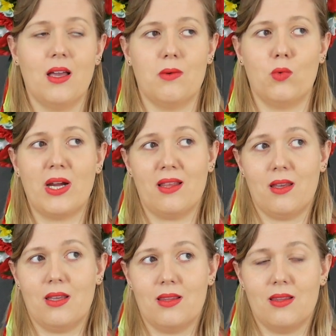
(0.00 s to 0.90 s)
while
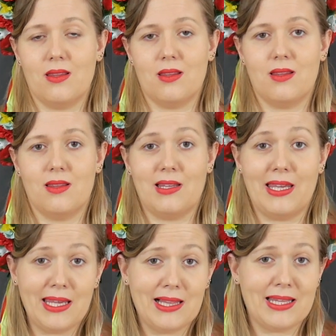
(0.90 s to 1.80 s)
in
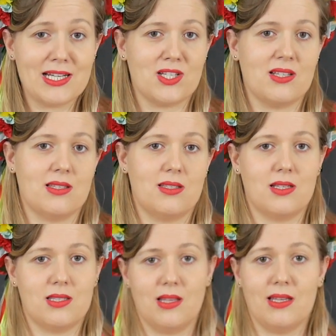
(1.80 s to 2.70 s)
English it's
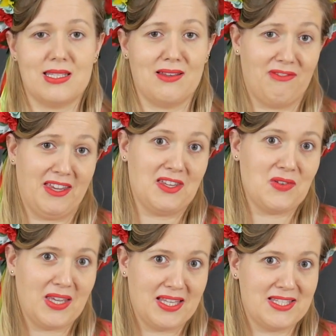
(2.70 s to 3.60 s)
just like something
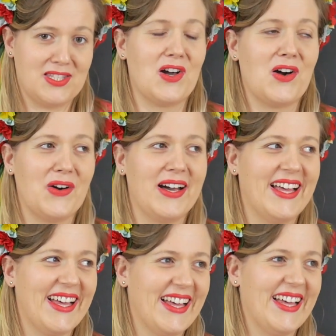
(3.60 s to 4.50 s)
you eat.
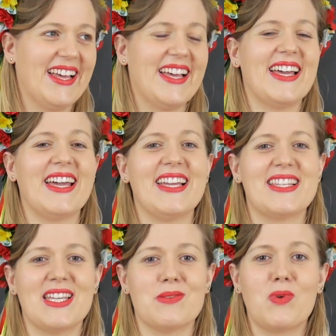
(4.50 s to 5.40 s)
So
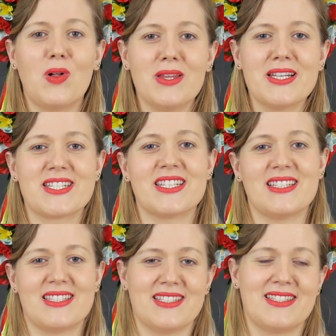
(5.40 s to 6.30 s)
in Polish
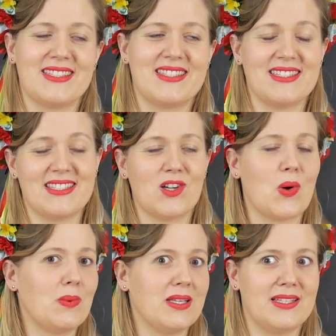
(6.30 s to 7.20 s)
it's
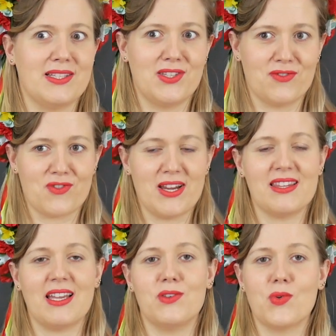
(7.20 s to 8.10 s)
completely
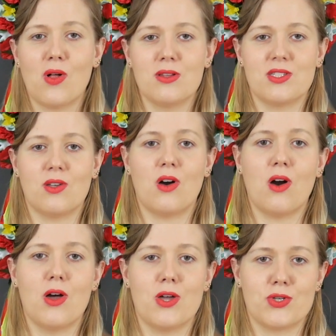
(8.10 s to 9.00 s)
different, and you
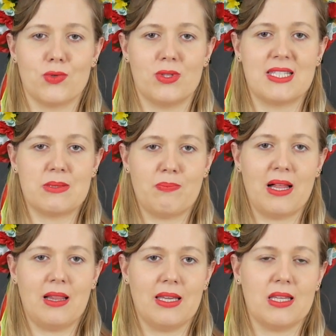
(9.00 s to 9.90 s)
also should
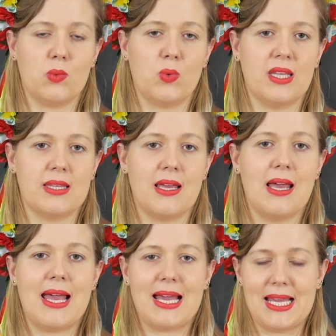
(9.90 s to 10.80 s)
spell it with
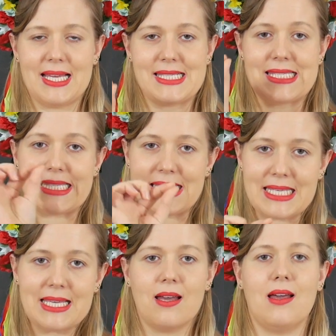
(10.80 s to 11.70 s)
a
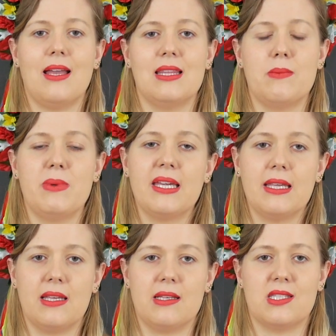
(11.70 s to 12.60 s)
C at the
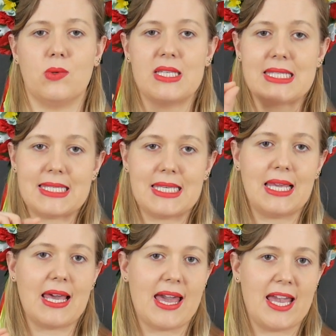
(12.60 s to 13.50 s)
beginning. So it's
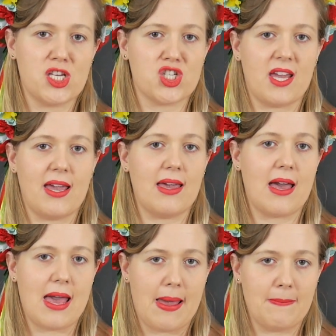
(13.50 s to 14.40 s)

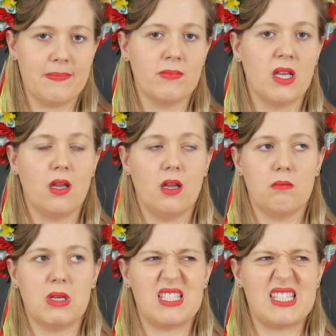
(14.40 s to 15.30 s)
C-H-A-M.
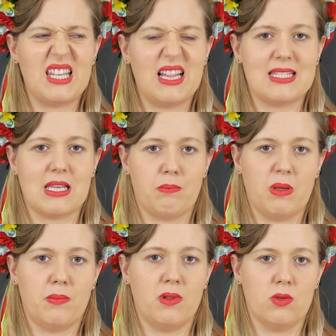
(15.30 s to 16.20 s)
But still, some
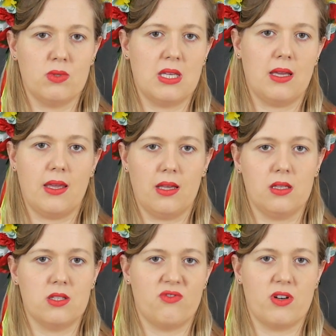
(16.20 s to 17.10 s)
people use the
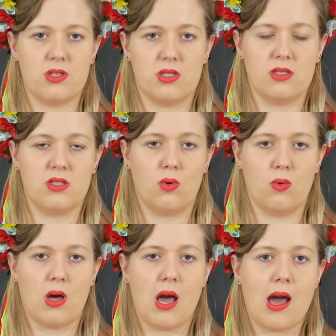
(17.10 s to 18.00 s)
English version,
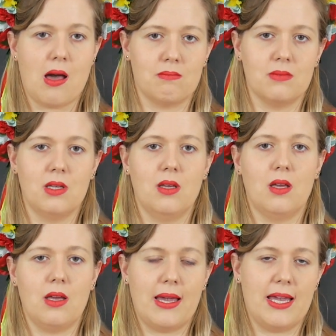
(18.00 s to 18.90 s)
so ham,
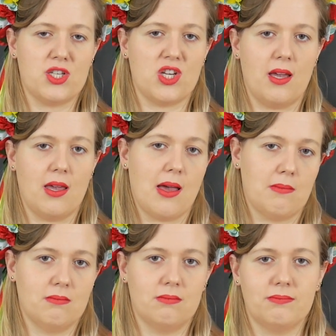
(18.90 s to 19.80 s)

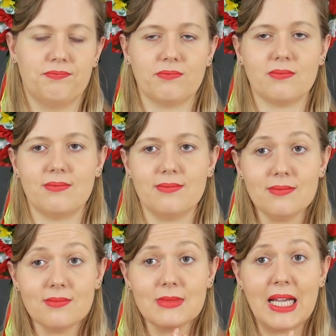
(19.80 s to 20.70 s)
H-A-M.
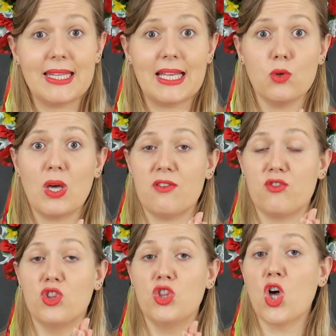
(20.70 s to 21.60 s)
Then you
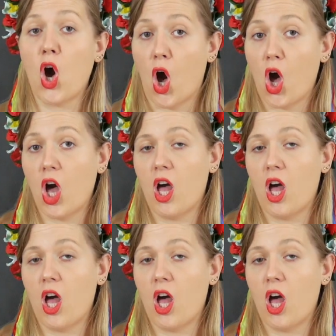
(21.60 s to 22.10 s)
have no.